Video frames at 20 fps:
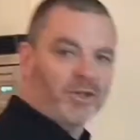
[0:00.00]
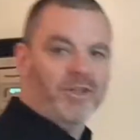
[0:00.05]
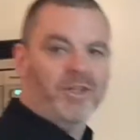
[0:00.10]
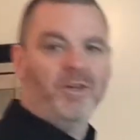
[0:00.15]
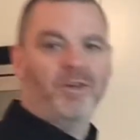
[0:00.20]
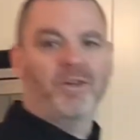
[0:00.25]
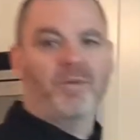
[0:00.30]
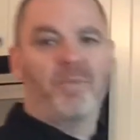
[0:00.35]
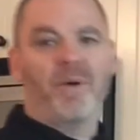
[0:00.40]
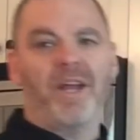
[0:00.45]
So,
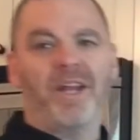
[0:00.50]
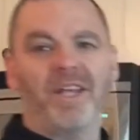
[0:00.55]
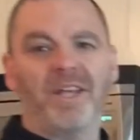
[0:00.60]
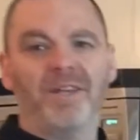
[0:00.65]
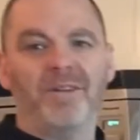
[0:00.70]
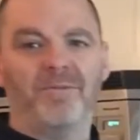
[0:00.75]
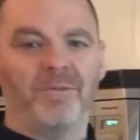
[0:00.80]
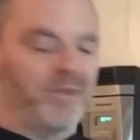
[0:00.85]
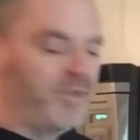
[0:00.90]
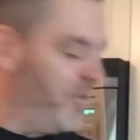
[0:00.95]

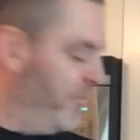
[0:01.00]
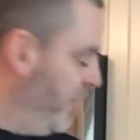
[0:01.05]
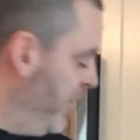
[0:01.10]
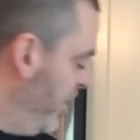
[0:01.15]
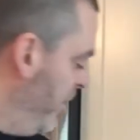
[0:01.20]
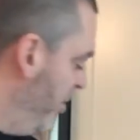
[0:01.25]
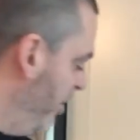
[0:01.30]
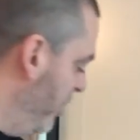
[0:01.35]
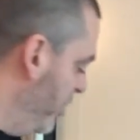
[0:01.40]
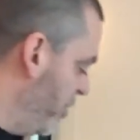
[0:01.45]
depending what's
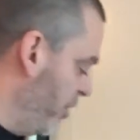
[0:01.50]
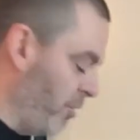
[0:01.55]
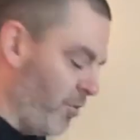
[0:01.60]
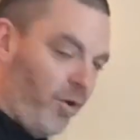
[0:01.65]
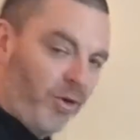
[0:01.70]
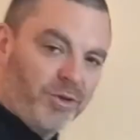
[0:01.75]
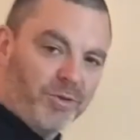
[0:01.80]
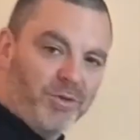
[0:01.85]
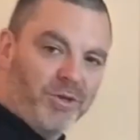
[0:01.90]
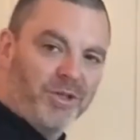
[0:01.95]
available at your
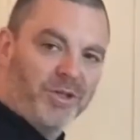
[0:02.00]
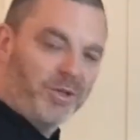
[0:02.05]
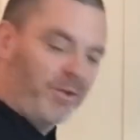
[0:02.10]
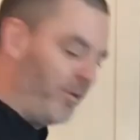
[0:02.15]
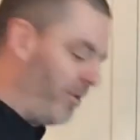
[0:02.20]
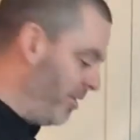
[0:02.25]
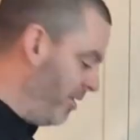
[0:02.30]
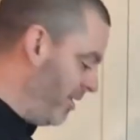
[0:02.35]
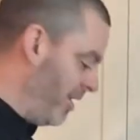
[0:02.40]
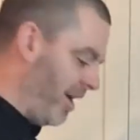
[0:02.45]
grocery
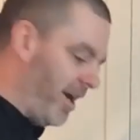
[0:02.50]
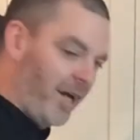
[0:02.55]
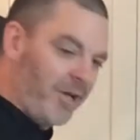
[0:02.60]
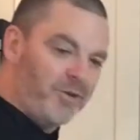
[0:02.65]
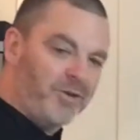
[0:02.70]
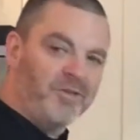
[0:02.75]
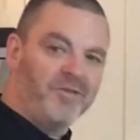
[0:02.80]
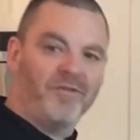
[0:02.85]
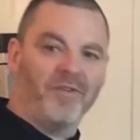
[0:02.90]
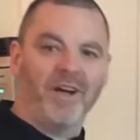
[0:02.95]
store, I
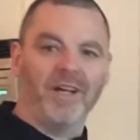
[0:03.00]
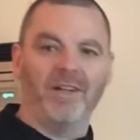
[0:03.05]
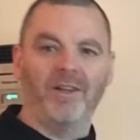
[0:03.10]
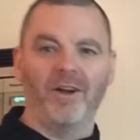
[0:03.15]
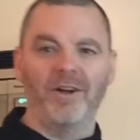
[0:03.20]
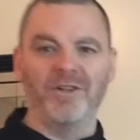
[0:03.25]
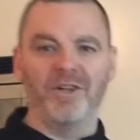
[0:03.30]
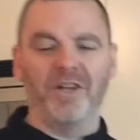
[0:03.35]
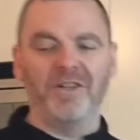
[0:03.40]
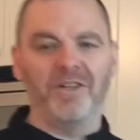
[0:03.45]
couldn't find
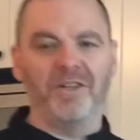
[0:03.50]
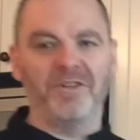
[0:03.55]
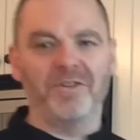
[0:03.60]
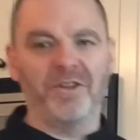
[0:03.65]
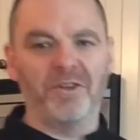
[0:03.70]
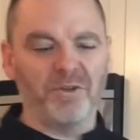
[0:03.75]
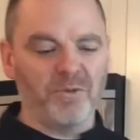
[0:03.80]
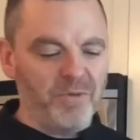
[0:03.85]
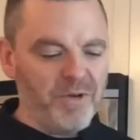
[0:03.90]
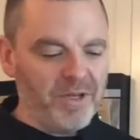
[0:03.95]
large onions
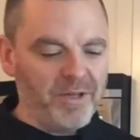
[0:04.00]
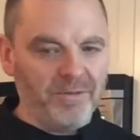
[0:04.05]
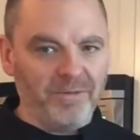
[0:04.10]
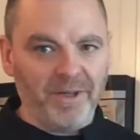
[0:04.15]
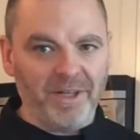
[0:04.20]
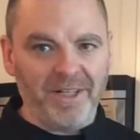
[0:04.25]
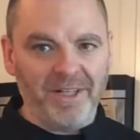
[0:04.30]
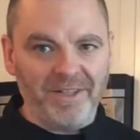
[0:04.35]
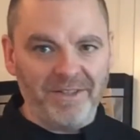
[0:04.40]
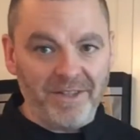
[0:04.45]
this week.
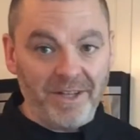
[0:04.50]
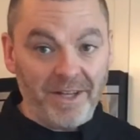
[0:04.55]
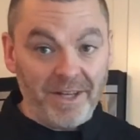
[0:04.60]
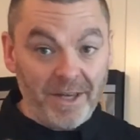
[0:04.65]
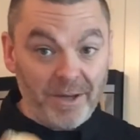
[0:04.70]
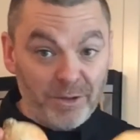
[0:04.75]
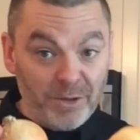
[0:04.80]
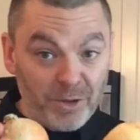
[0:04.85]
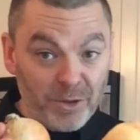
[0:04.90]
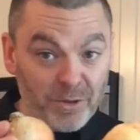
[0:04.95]
What can I tell
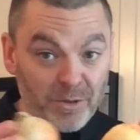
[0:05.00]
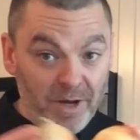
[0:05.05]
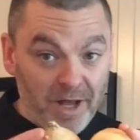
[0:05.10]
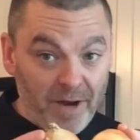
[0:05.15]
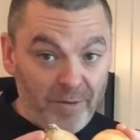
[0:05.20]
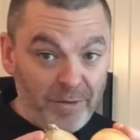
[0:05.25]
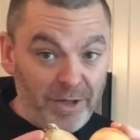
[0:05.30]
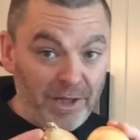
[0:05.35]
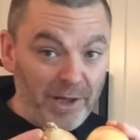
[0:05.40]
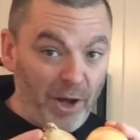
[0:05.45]
you? So
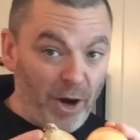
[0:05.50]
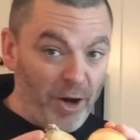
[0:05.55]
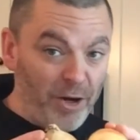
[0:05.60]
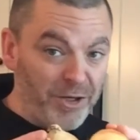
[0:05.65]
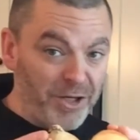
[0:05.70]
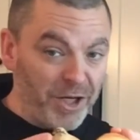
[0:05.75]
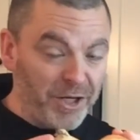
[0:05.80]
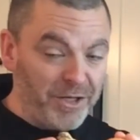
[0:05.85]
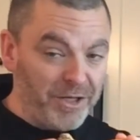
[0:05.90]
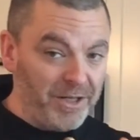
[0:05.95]
every
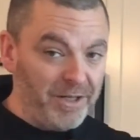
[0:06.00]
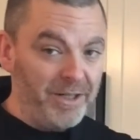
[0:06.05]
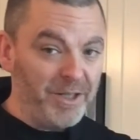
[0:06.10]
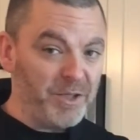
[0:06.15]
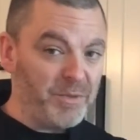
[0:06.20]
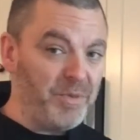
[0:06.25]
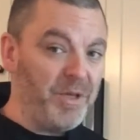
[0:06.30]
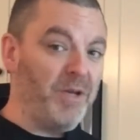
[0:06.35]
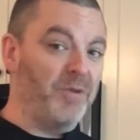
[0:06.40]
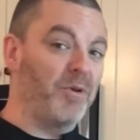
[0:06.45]
large onion
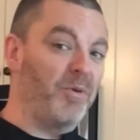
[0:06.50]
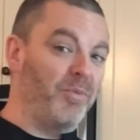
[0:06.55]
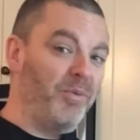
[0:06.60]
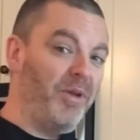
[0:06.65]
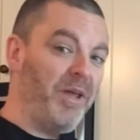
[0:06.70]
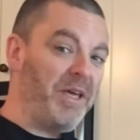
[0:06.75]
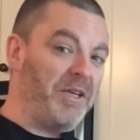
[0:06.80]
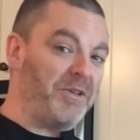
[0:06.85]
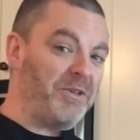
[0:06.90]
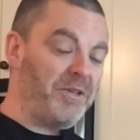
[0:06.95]
is being
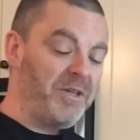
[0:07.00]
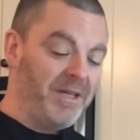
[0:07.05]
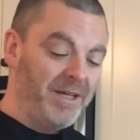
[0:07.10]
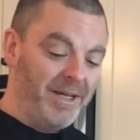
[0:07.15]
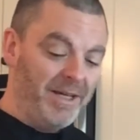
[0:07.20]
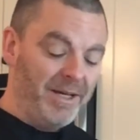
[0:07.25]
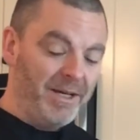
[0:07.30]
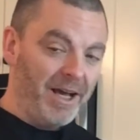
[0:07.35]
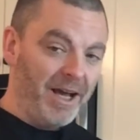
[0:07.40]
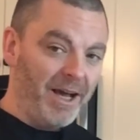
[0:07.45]
replaced
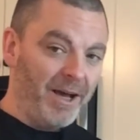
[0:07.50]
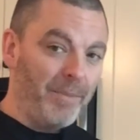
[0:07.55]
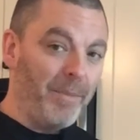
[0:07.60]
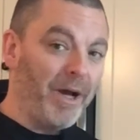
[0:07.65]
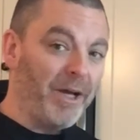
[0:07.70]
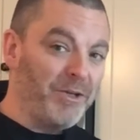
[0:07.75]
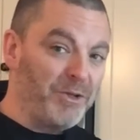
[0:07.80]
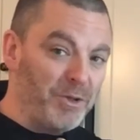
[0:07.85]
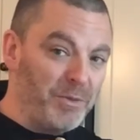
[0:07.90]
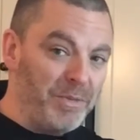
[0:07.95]

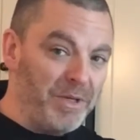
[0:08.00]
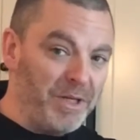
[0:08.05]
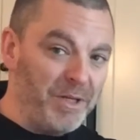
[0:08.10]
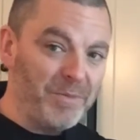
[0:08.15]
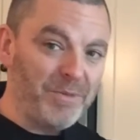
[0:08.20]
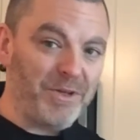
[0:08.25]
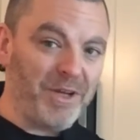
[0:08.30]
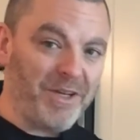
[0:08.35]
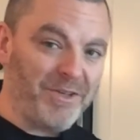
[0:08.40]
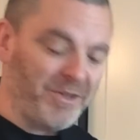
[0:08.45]
by 2
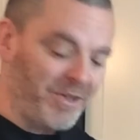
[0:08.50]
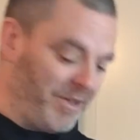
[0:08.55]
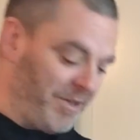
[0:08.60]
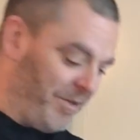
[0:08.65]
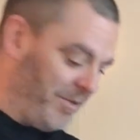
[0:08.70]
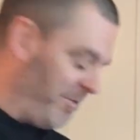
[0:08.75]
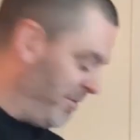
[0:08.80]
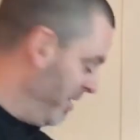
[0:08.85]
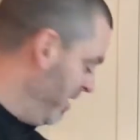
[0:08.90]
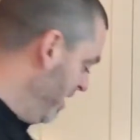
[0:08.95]
medium-sized
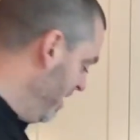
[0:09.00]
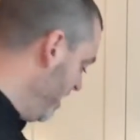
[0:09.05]
onions.